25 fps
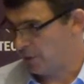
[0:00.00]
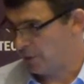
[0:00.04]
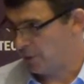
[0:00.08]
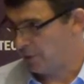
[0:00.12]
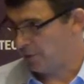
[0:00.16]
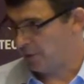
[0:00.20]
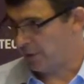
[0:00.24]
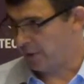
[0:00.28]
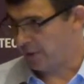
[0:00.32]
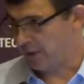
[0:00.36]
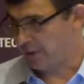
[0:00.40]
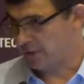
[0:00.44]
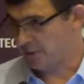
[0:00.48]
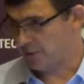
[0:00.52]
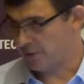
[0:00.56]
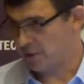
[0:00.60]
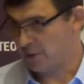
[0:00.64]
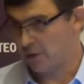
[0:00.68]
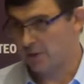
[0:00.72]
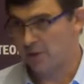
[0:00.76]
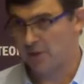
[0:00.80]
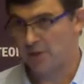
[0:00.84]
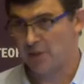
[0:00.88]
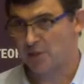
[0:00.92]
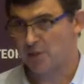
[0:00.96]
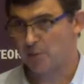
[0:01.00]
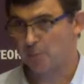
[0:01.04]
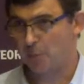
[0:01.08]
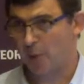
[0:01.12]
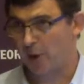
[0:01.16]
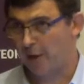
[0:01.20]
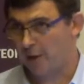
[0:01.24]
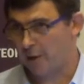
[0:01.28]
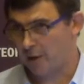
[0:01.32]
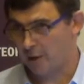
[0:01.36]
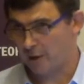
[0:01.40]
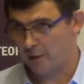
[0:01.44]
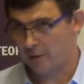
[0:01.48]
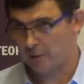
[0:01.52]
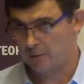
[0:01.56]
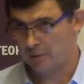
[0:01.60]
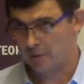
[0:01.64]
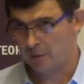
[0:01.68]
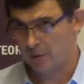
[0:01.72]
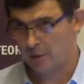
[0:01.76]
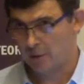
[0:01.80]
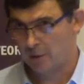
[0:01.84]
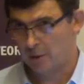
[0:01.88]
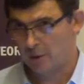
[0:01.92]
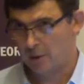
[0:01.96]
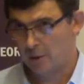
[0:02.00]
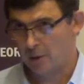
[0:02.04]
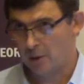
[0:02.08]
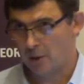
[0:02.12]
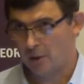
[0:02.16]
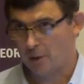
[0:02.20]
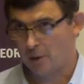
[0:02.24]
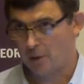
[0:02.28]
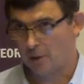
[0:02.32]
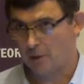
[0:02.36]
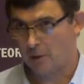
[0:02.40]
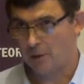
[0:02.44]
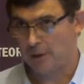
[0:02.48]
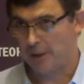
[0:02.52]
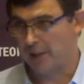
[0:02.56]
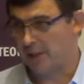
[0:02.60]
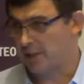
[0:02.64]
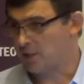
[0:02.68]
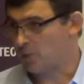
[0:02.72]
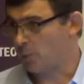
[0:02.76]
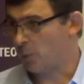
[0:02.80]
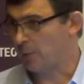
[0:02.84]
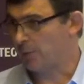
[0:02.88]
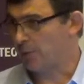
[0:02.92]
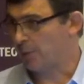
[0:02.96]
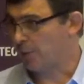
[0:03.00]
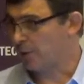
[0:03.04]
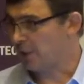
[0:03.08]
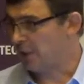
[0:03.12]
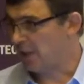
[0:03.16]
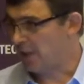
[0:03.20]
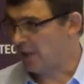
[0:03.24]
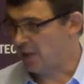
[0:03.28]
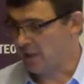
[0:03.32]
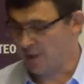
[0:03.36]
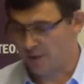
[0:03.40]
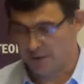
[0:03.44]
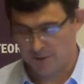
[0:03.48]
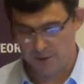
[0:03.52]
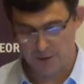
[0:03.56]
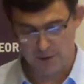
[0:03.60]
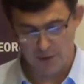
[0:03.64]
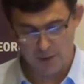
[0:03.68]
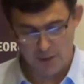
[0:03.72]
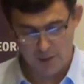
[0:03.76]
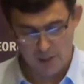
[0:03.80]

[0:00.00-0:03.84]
That is, despair is one of the keys.